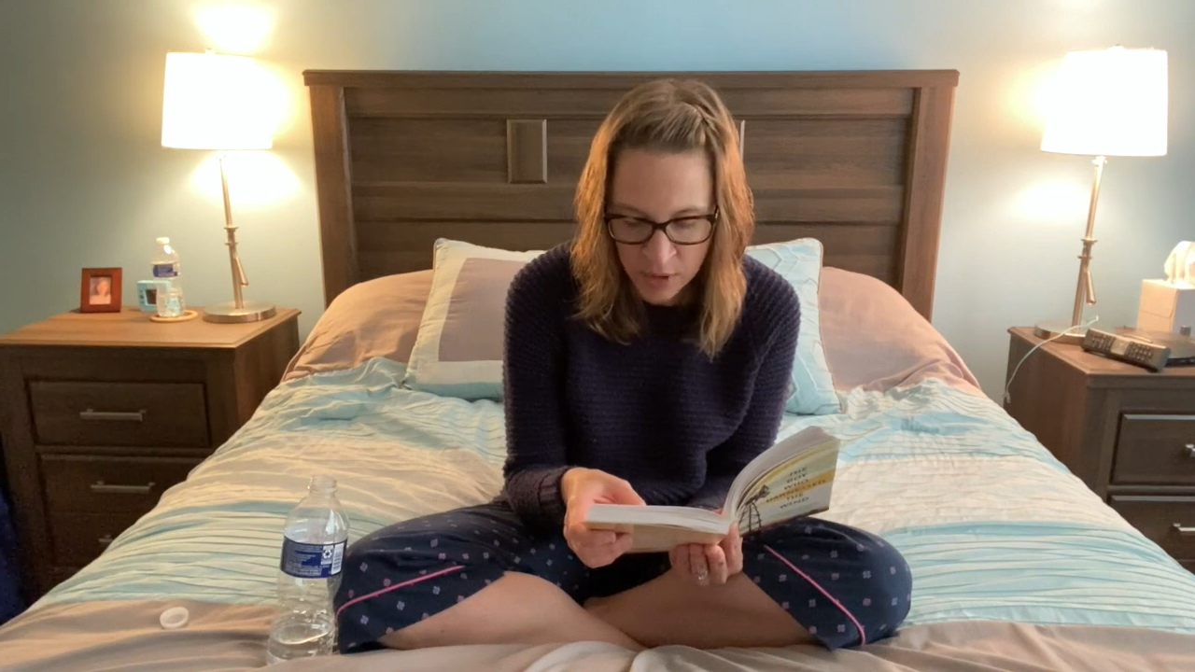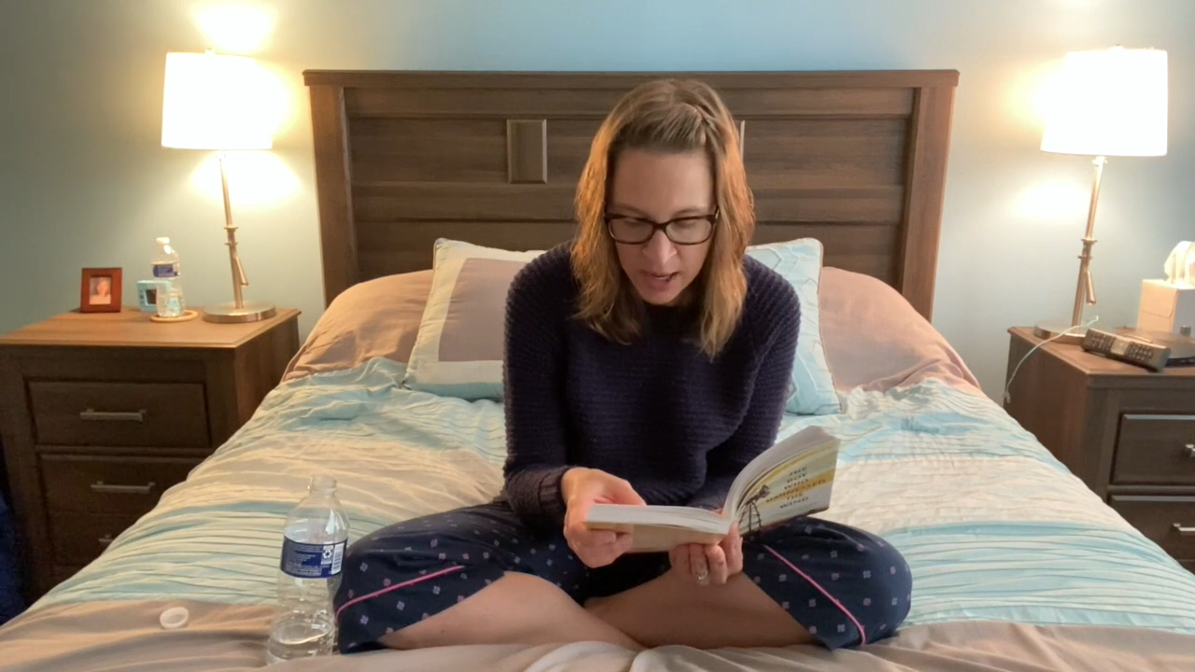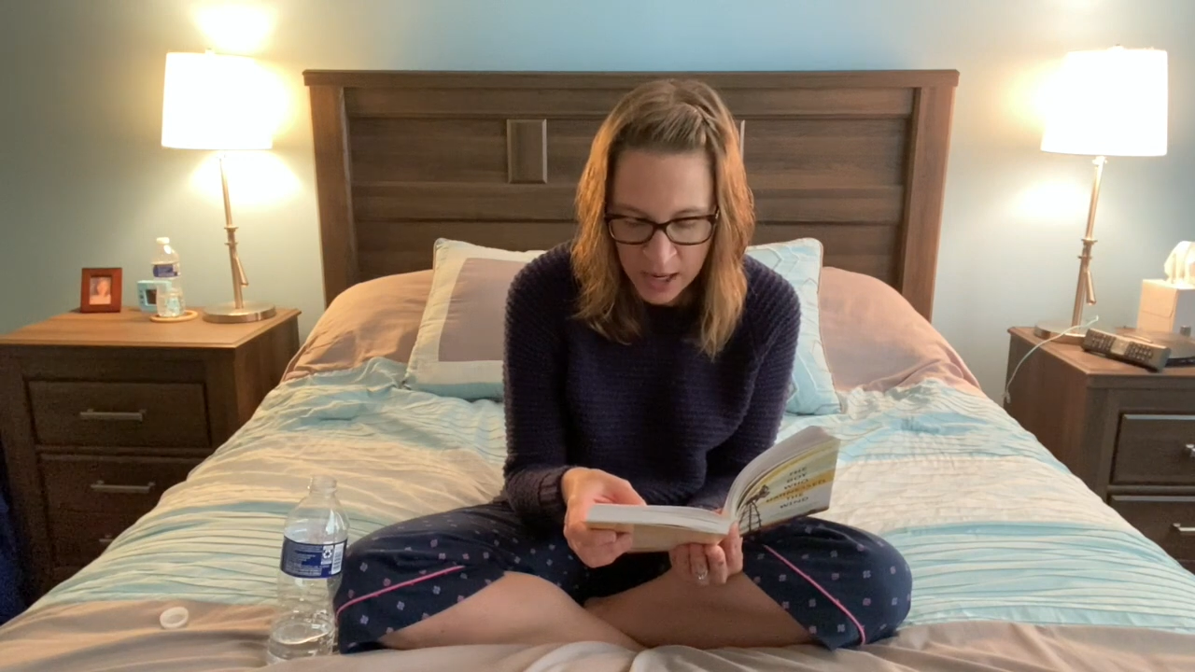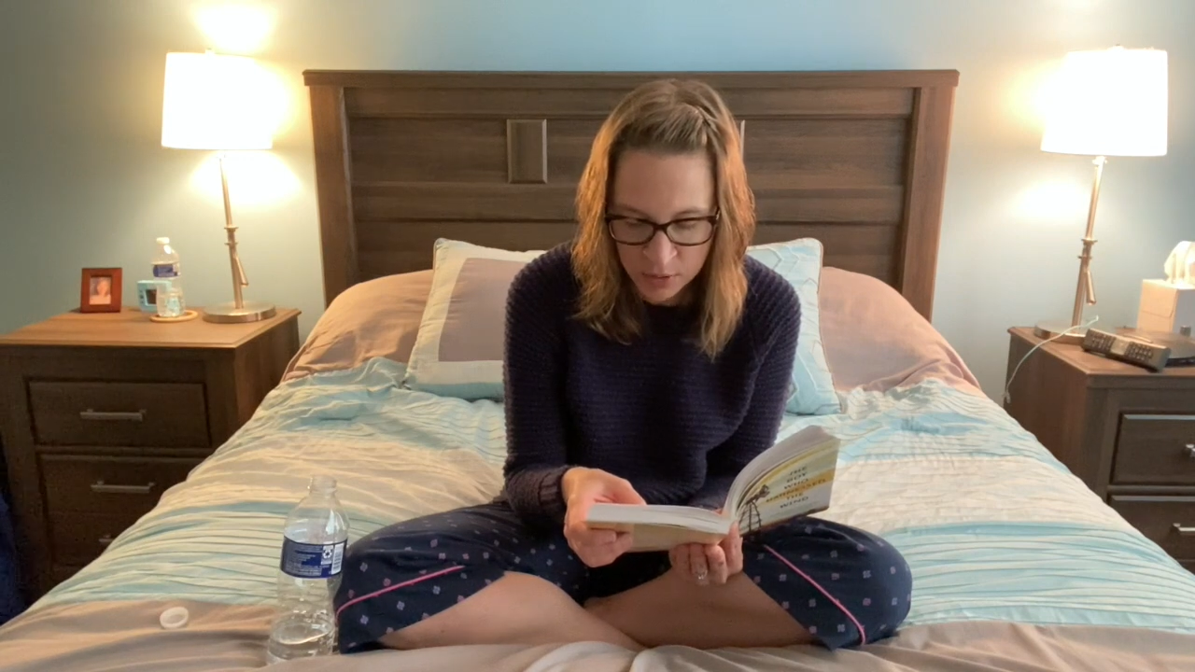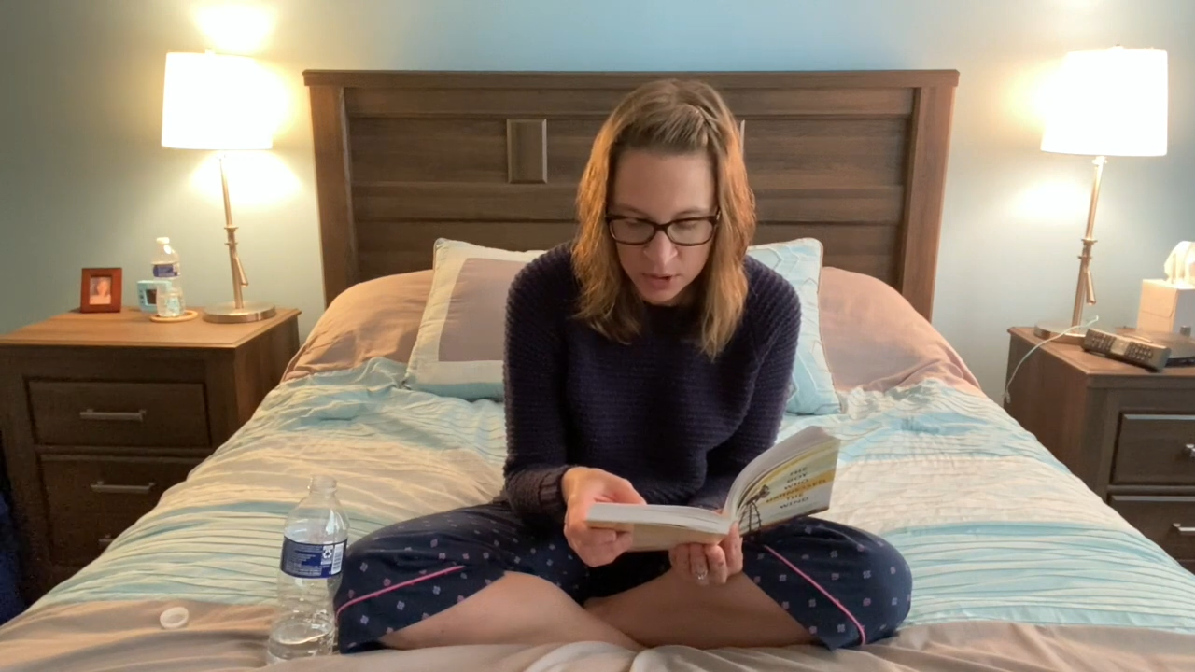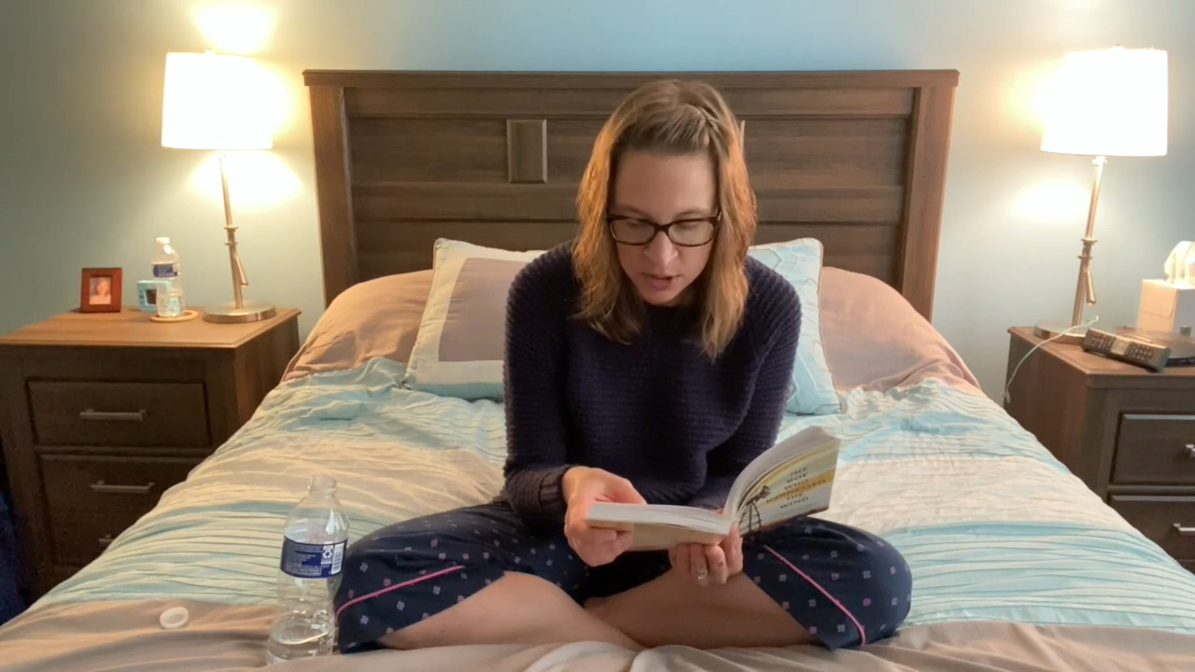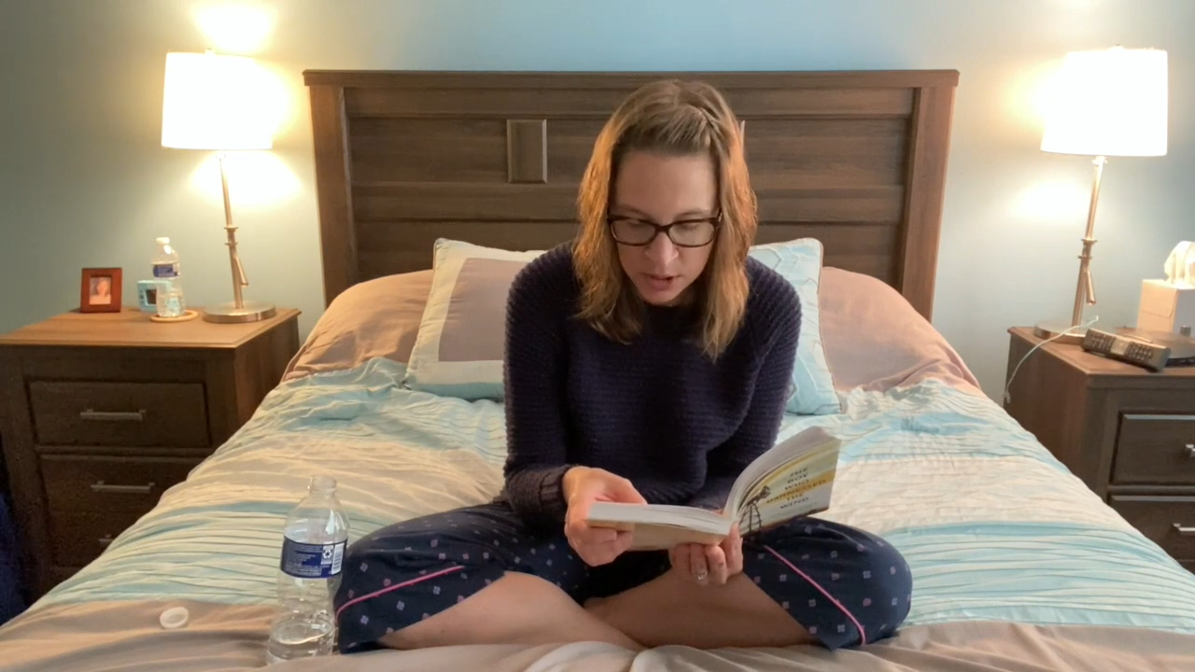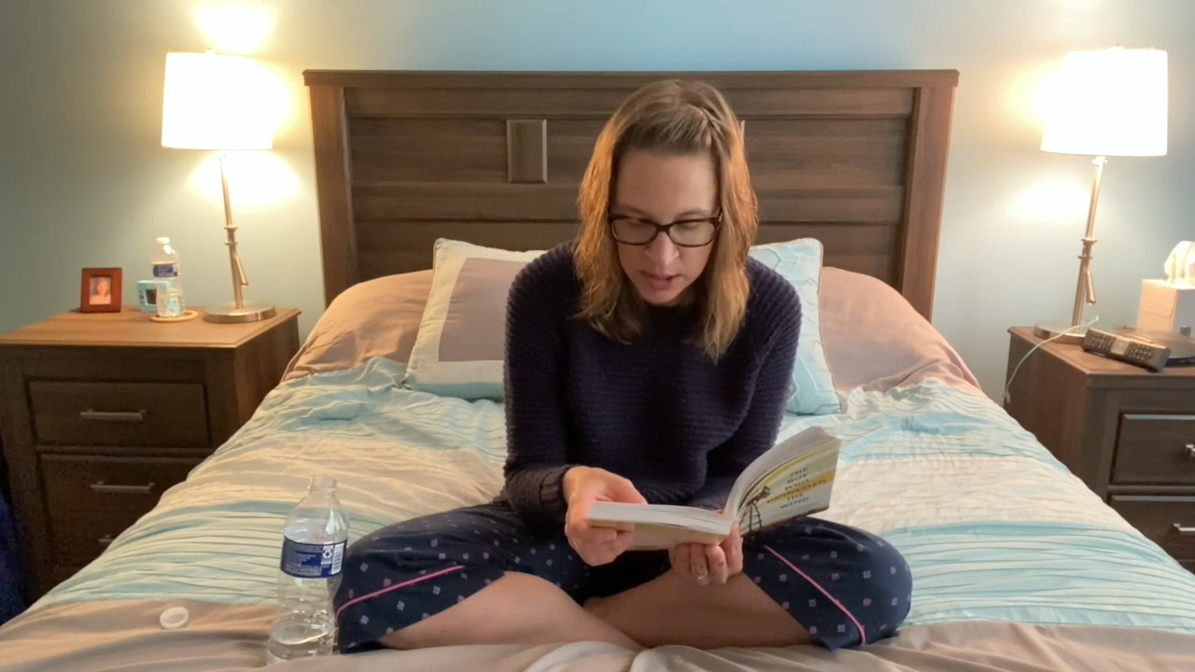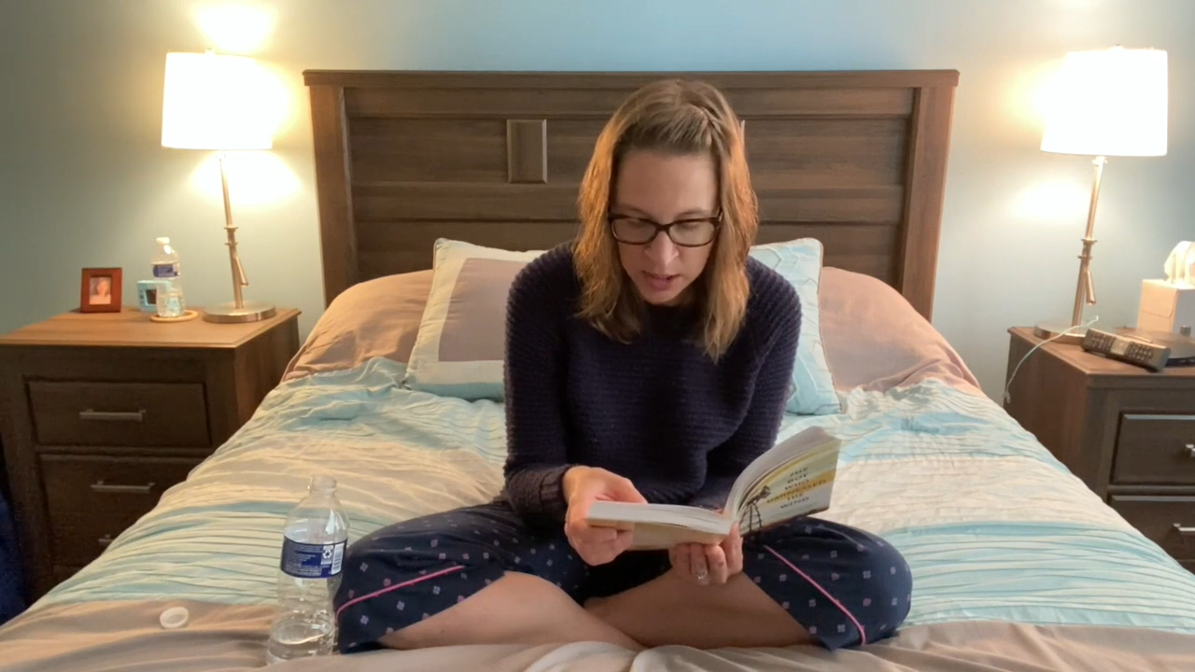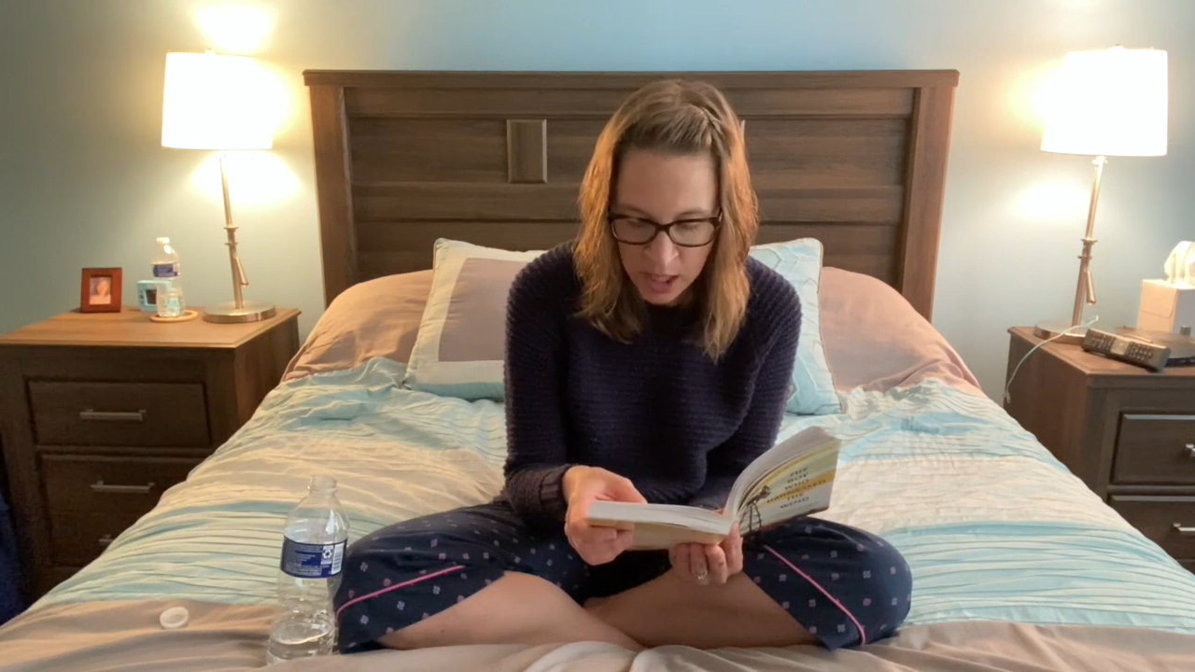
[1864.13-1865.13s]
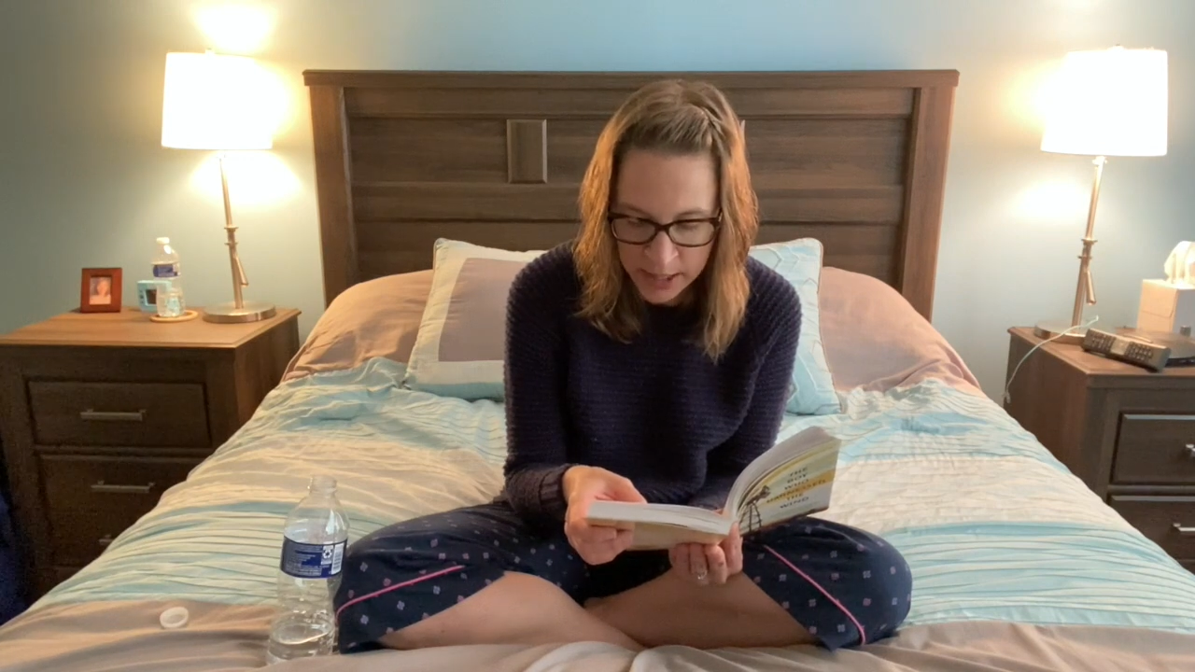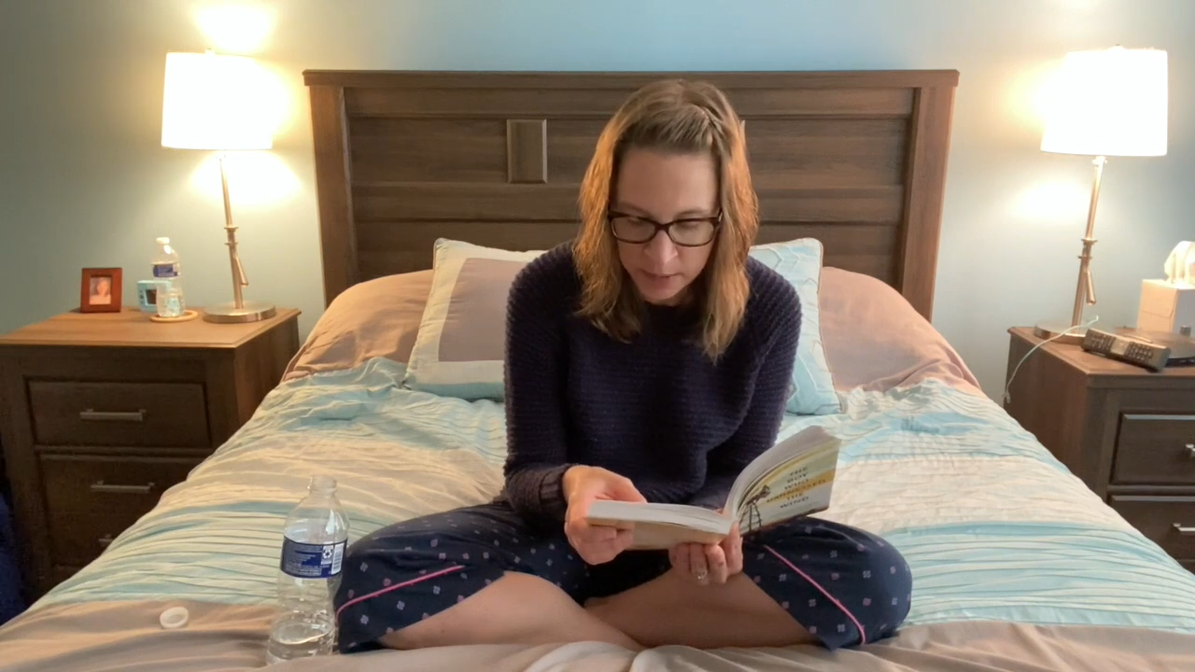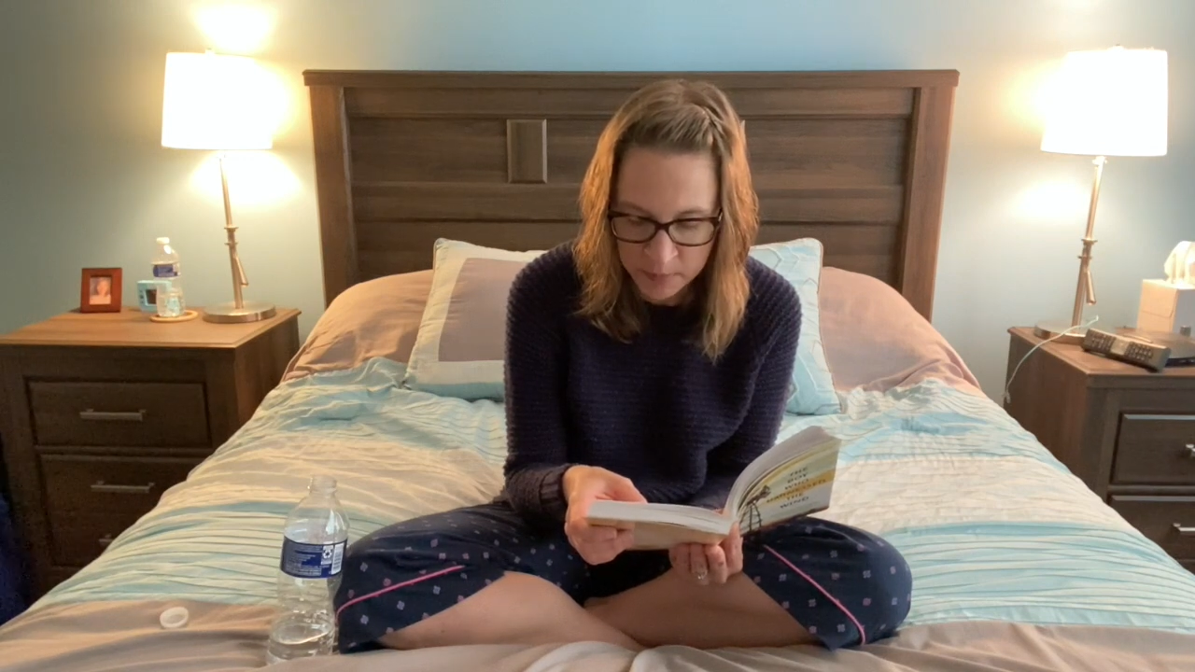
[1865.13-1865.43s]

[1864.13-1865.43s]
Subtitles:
hours in line,